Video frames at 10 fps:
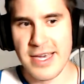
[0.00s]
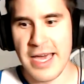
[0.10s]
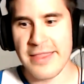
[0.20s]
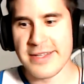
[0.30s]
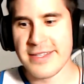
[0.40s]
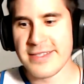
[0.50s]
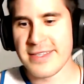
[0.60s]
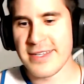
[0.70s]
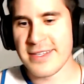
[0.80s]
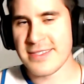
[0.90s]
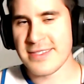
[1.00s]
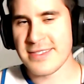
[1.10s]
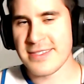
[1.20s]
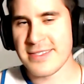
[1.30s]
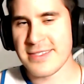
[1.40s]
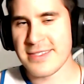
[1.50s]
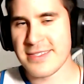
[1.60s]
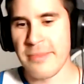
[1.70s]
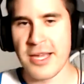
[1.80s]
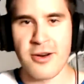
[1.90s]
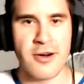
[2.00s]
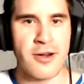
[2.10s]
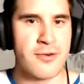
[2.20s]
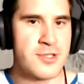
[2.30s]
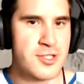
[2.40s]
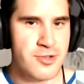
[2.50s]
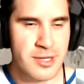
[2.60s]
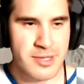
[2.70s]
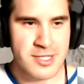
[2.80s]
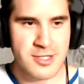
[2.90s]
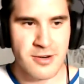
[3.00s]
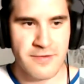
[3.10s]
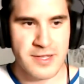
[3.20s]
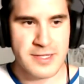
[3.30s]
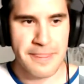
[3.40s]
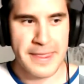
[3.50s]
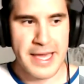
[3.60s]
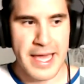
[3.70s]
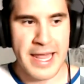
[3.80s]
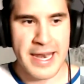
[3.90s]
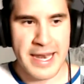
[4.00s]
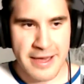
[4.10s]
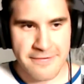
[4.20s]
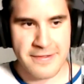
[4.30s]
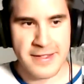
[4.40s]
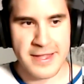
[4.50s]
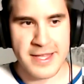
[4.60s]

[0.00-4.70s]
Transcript: And then Disney decided we're going to make our own streaming service. And Netflix